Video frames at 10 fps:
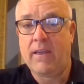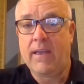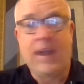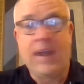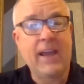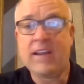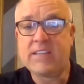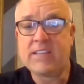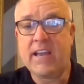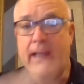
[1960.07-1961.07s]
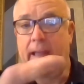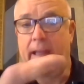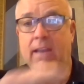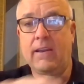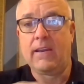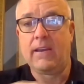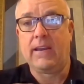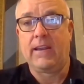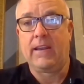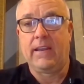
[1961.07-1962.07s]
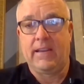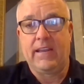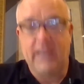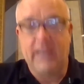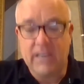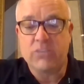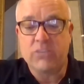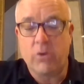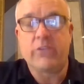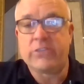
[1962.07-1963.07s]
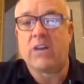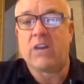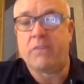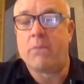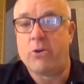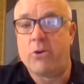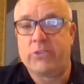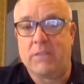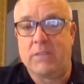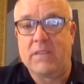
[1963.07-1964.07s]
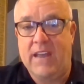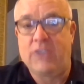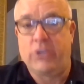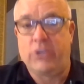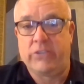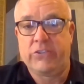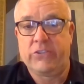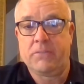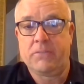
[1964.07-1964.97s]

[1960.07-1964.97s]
Mm-hmm. And I got to tell you, it is one of those self-imposed limitations.